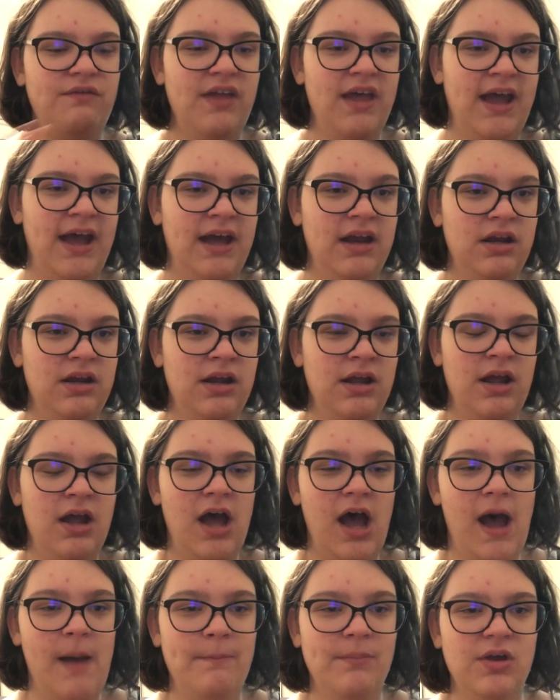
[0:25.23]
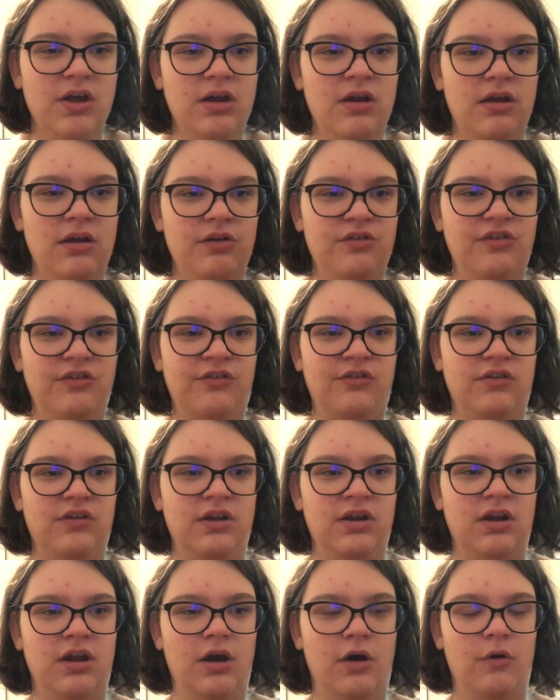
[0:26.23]
that, I'm going to just,
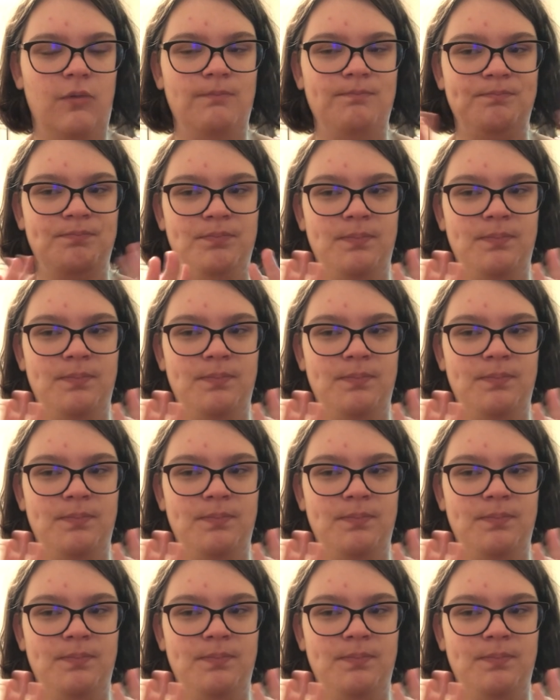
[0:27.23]
you know,